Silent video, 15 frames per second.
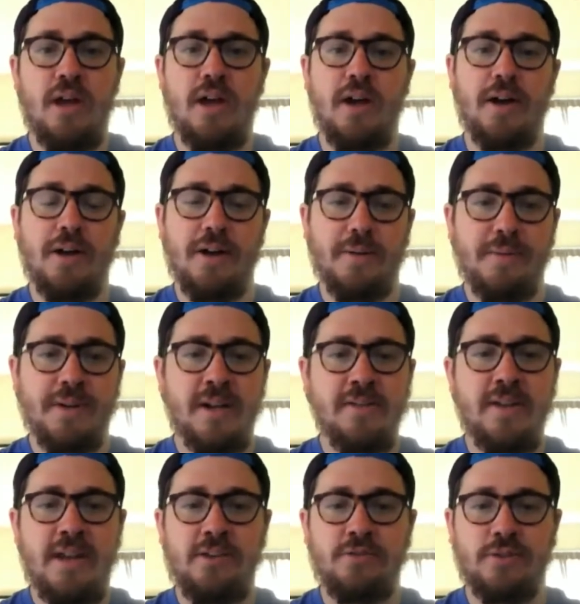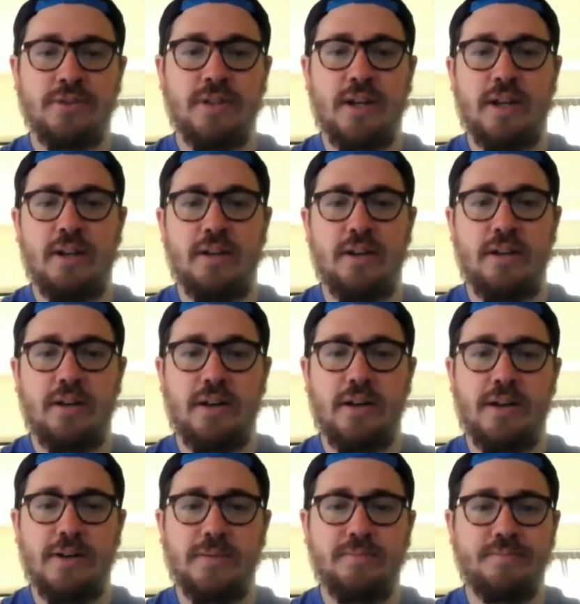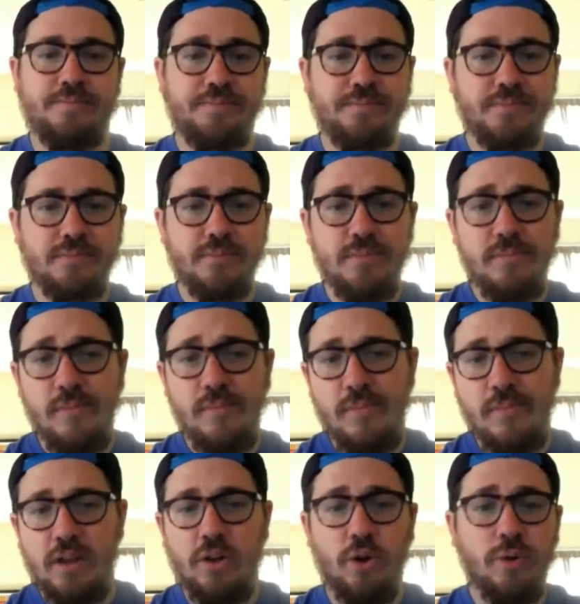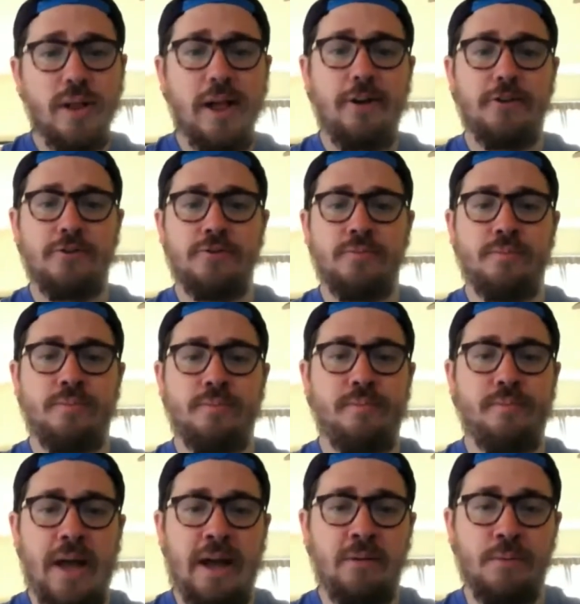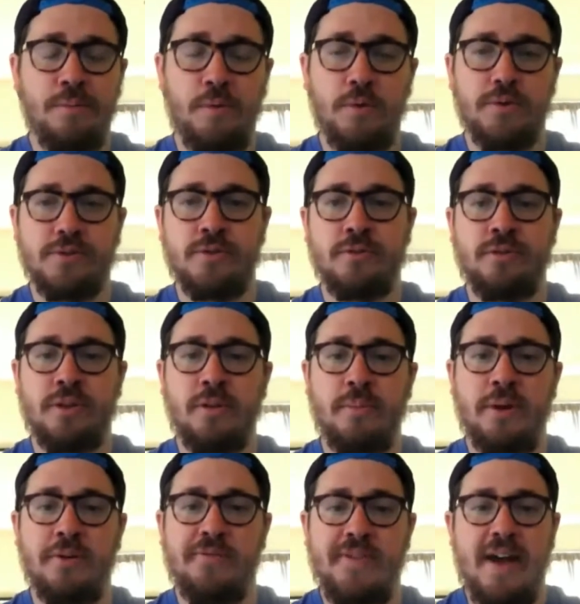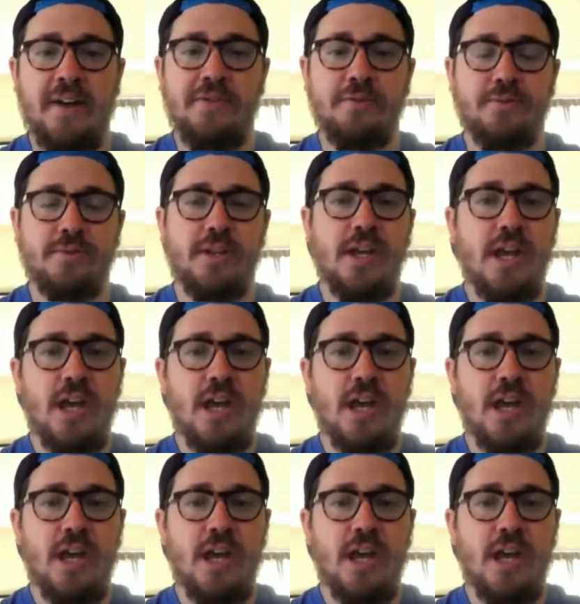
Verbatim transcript: Um, and on the Angel side, um, Cole Calhoun, Albert Poole, certainly the better values.